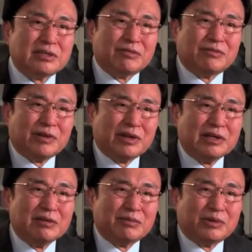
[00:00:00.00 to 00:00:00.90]
is a
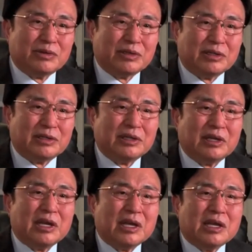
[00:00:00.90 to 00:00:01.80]
very important.
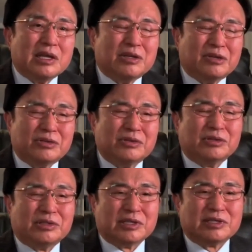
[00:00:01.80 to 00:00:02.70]

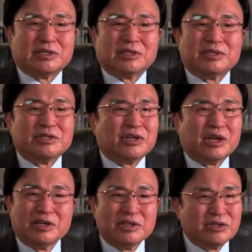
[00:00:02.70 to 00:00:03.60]
You just
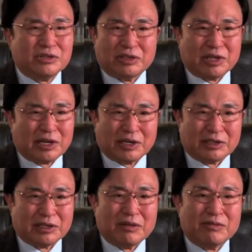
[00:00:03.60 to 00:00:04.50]
change your
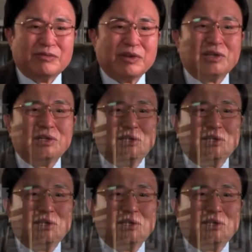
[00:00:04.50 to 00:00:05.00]
diet very